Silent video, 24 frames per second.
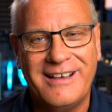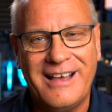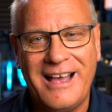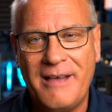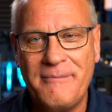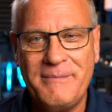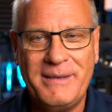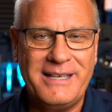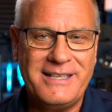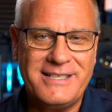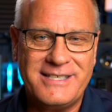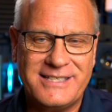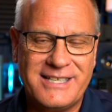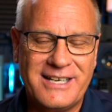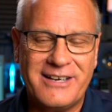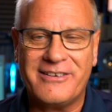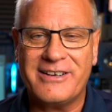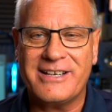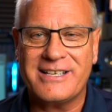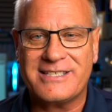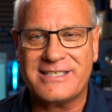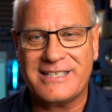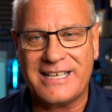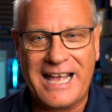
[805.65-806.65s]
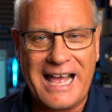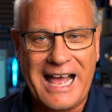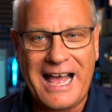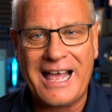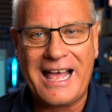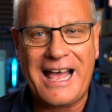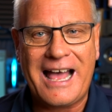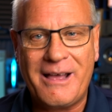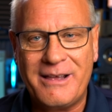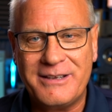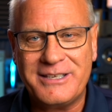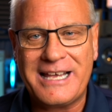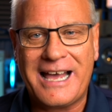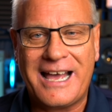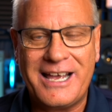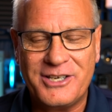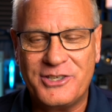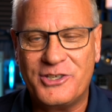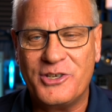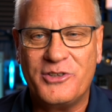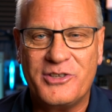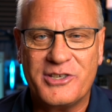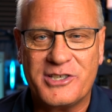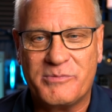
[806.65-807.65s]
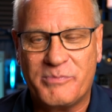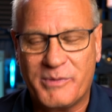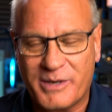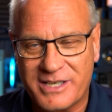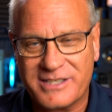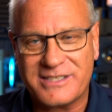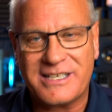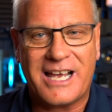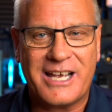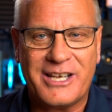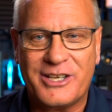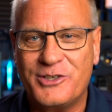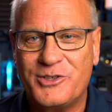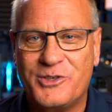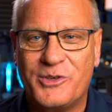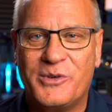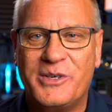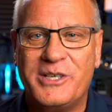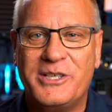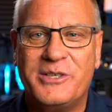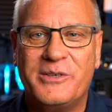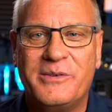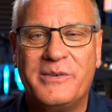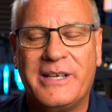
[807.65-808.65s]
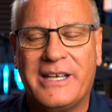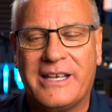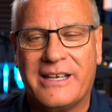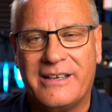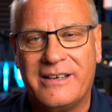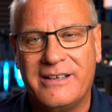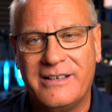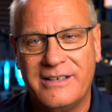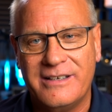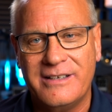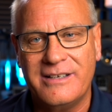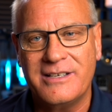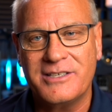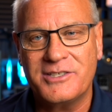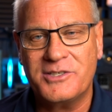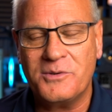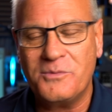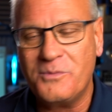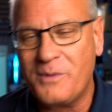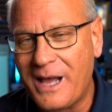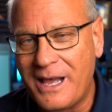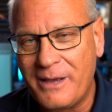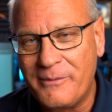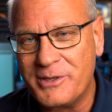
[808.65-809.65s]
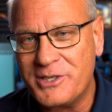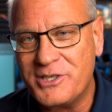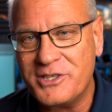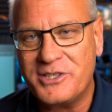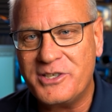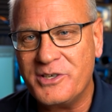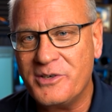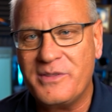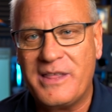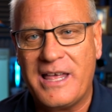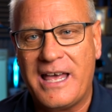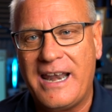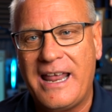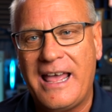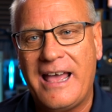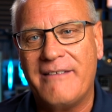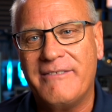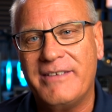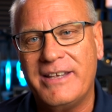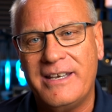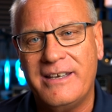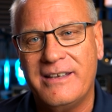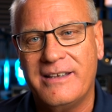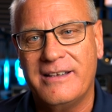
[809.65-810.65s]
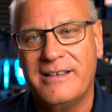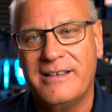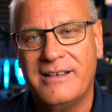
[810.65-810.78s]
I mean, seriously, I do this because I enjoy doing it. So why would you do that, Avid?